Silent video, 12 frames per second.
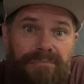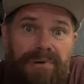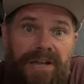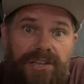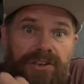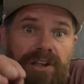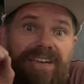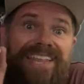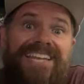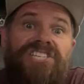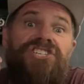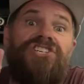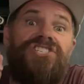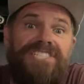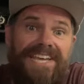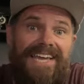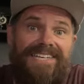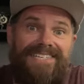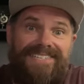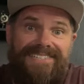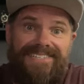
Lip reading: but you don't get it just yet.